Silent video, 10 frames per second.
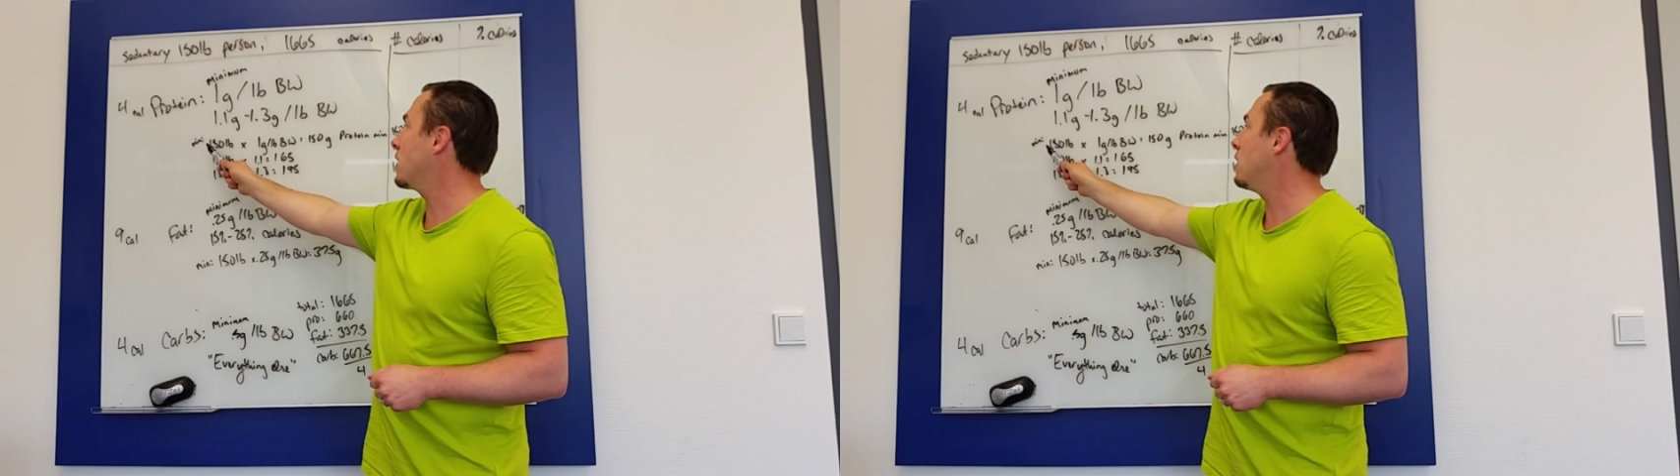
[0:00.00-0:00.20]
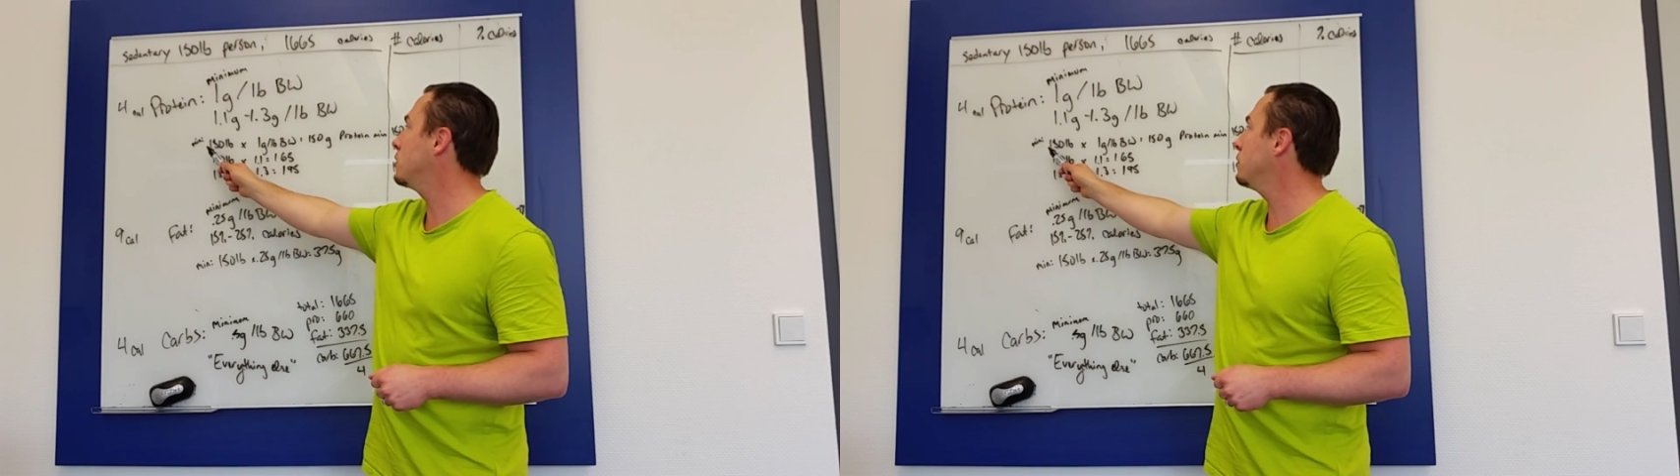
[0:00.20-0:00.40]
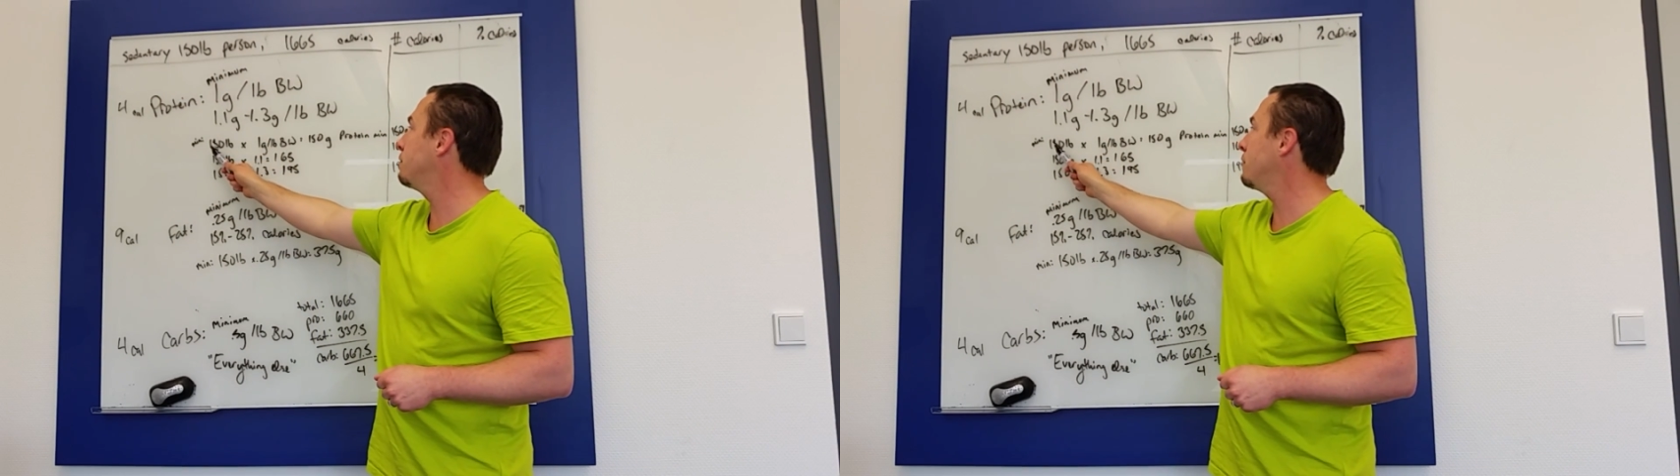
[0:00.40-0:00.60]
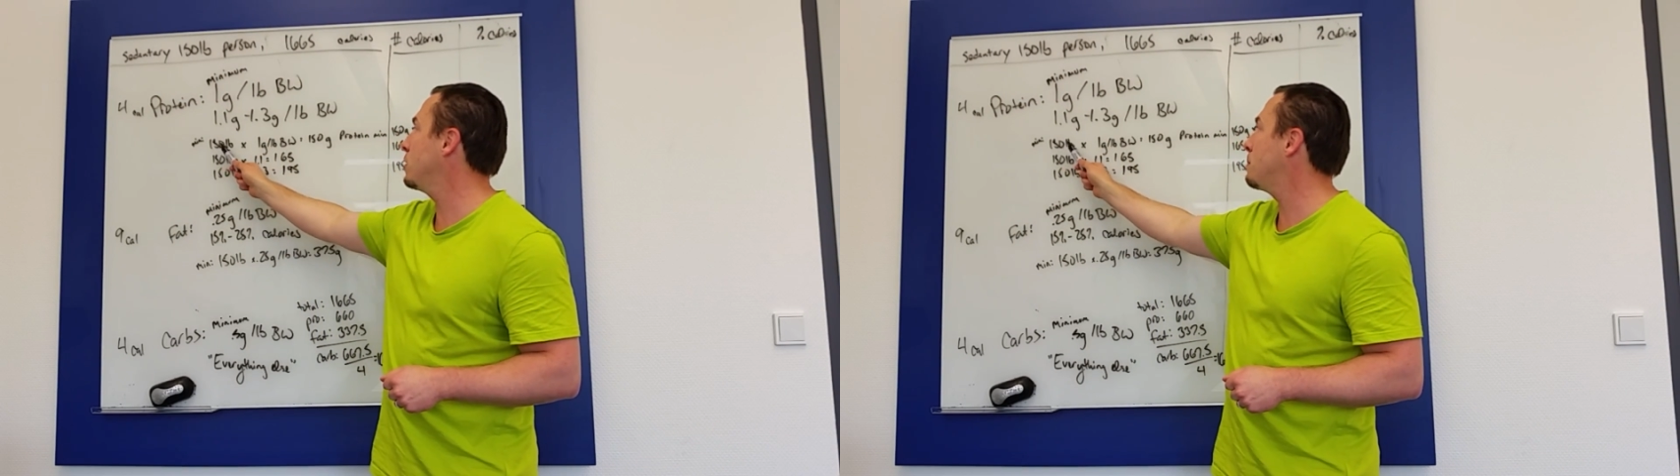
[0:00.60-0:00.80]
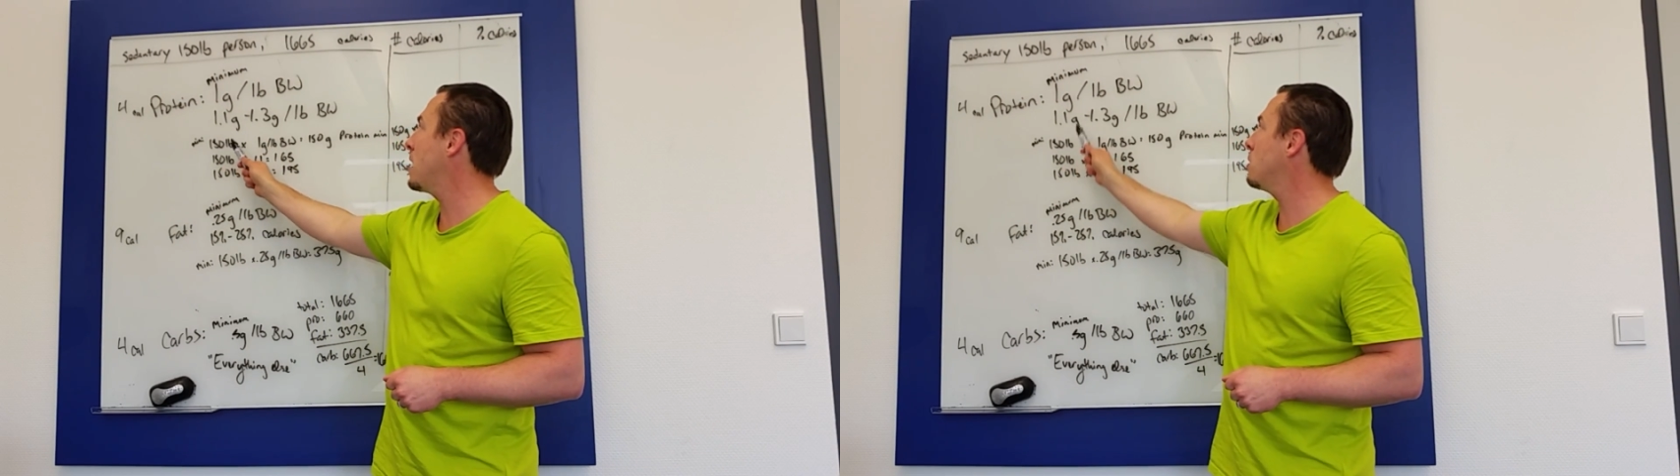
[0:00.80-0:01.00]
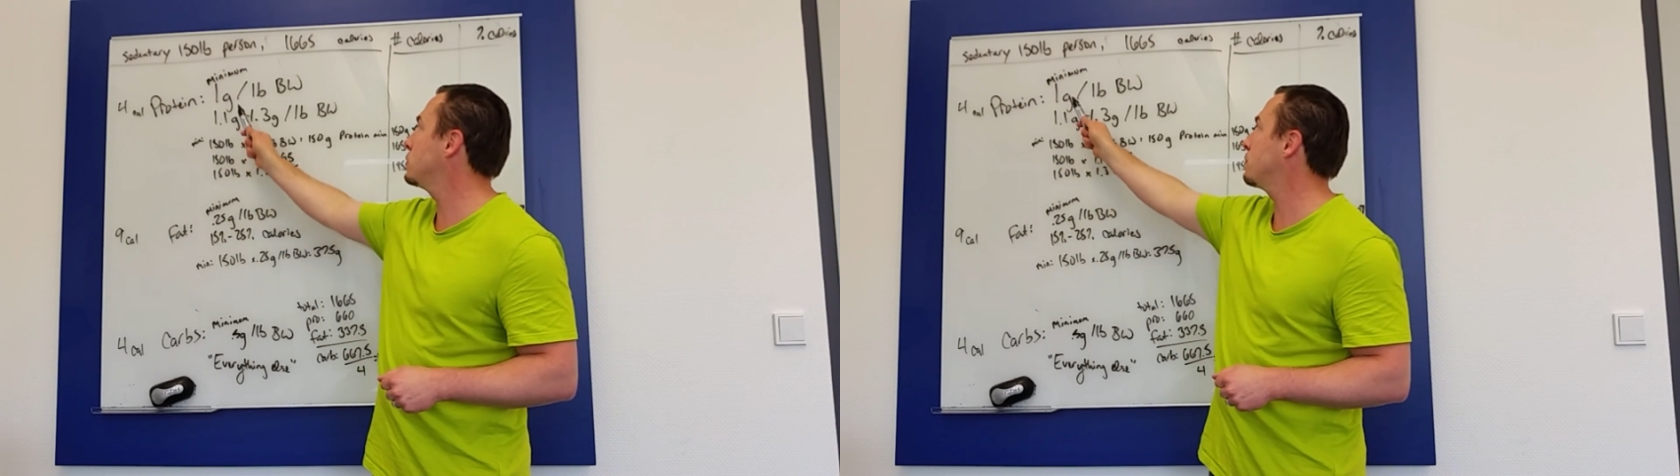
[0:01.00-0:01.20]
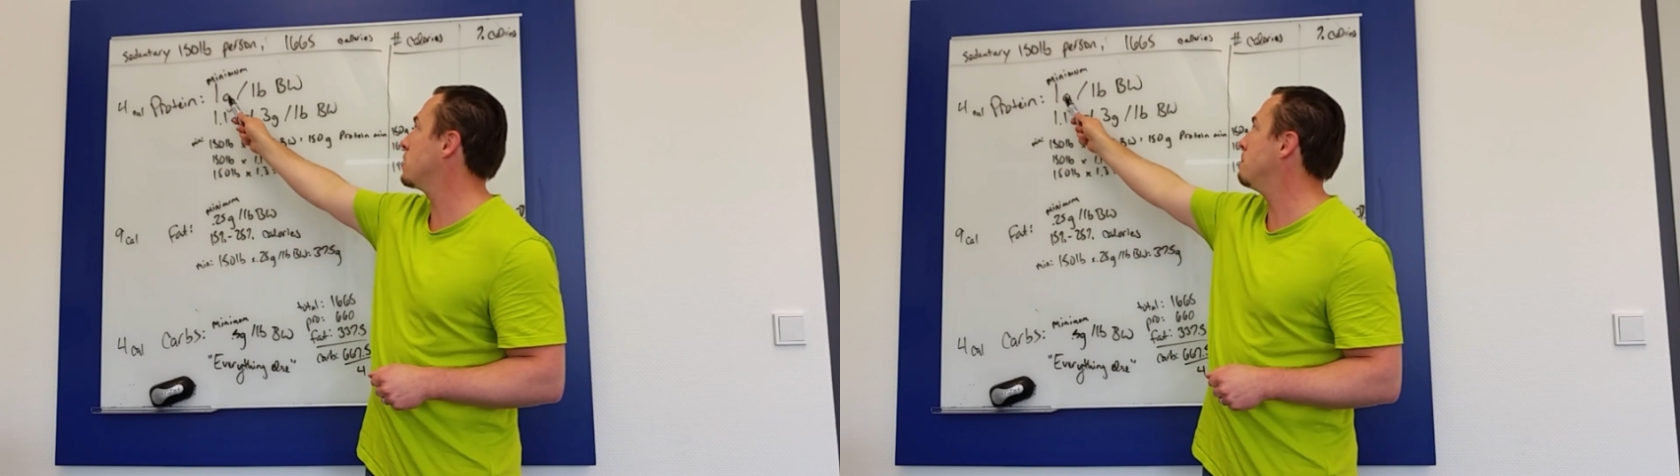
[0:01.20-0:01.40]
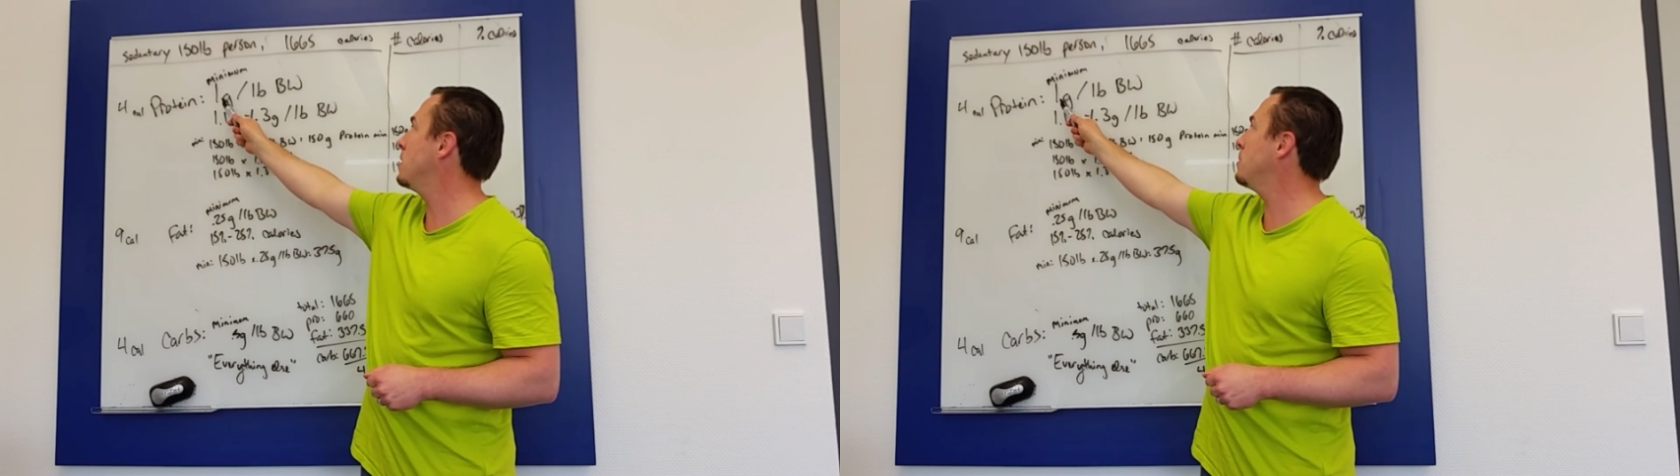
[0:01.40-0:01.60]
we take 150 pounds
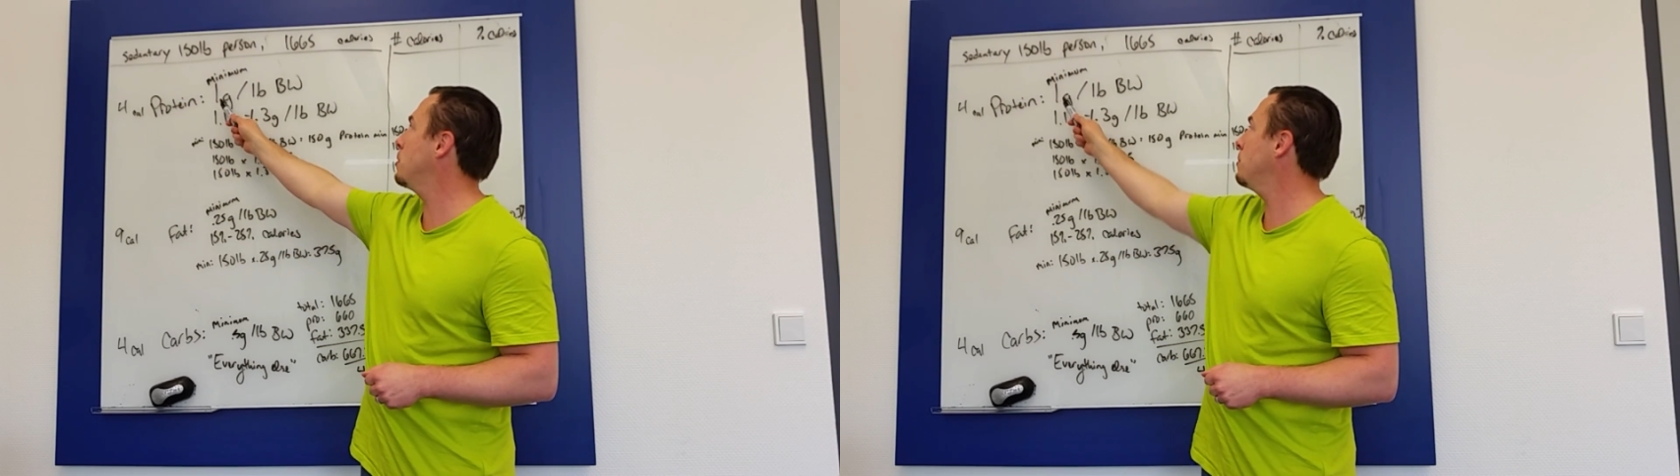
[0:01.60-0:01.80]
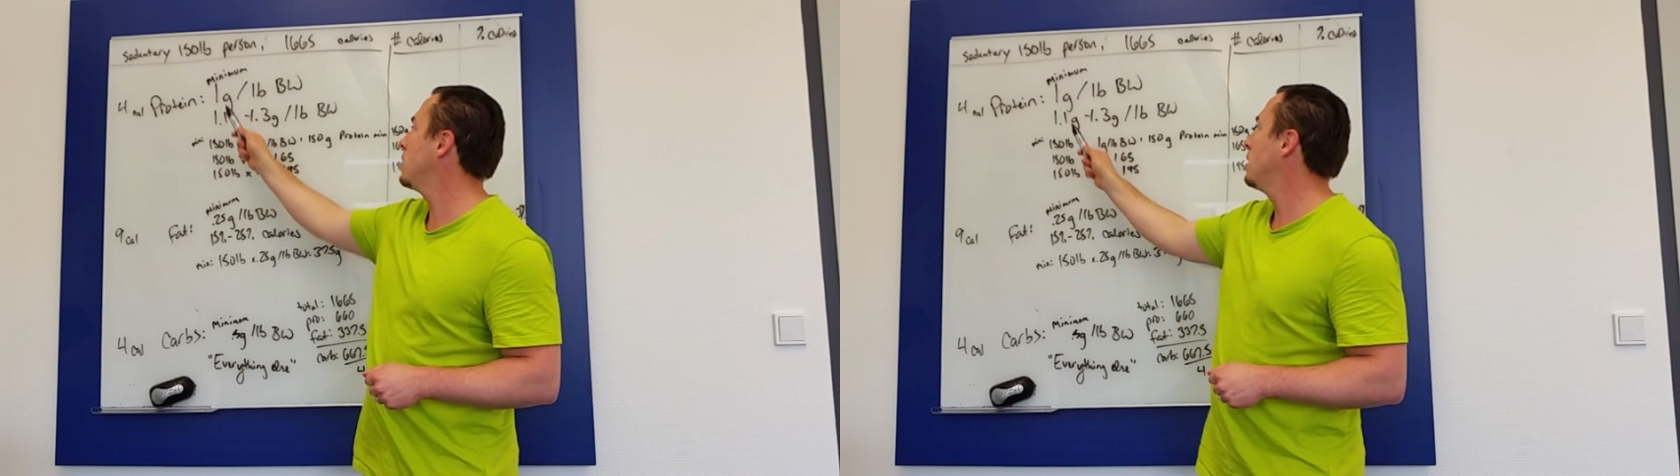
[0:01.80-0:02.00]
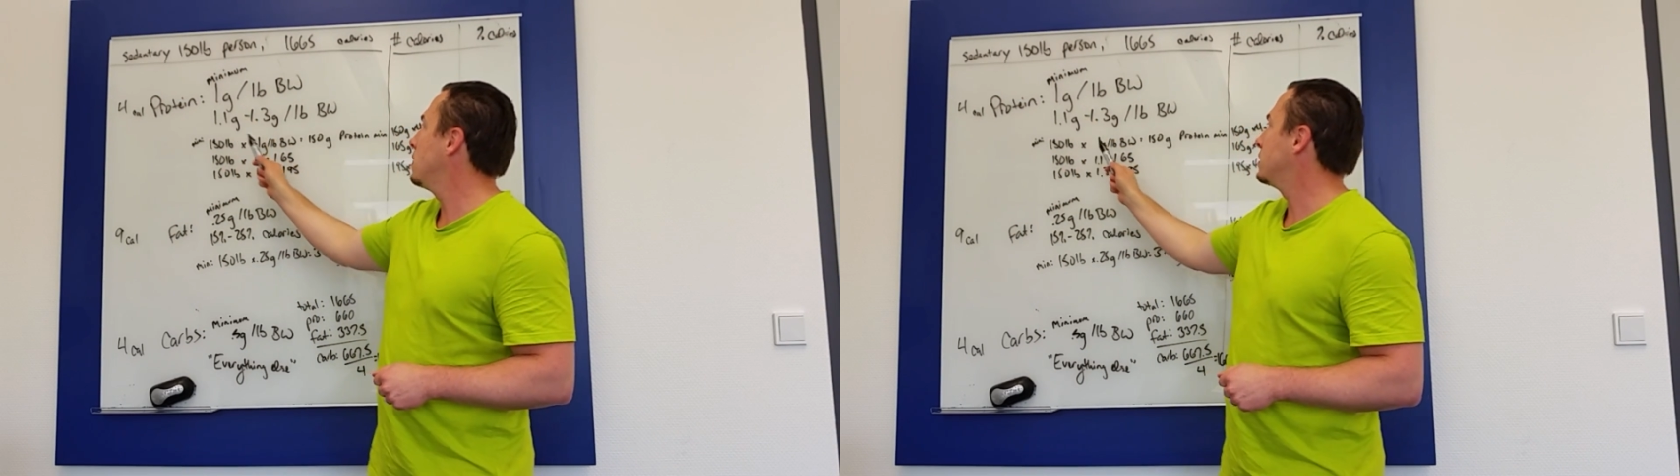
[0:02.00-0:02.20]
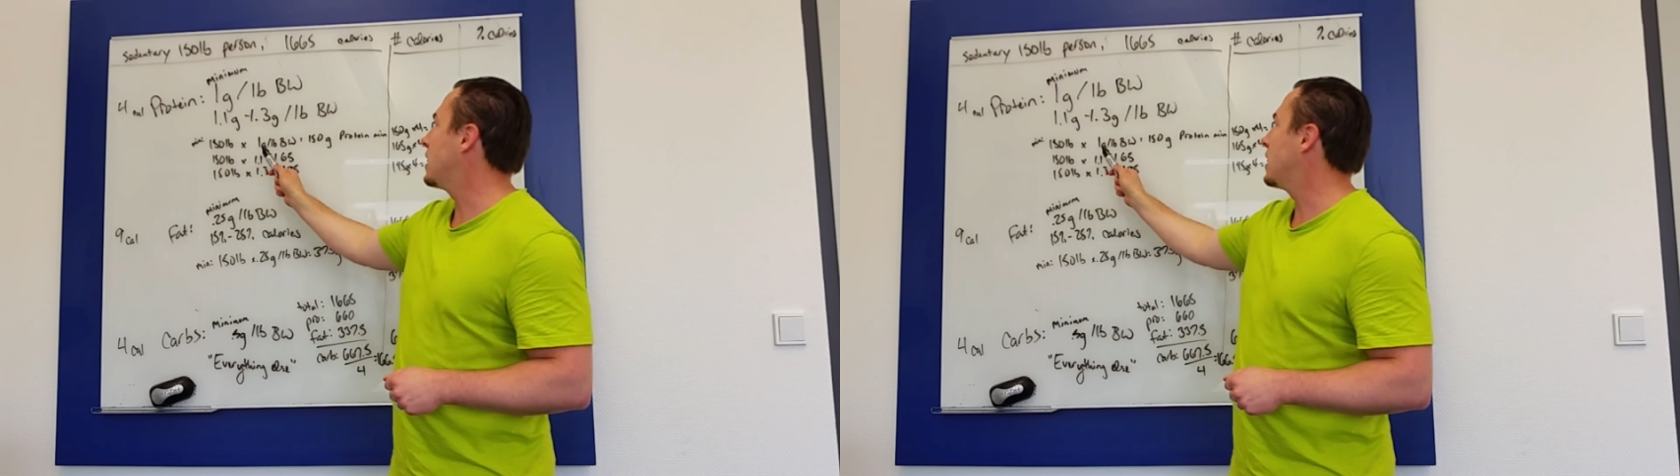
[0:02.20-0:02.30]
for the minimum,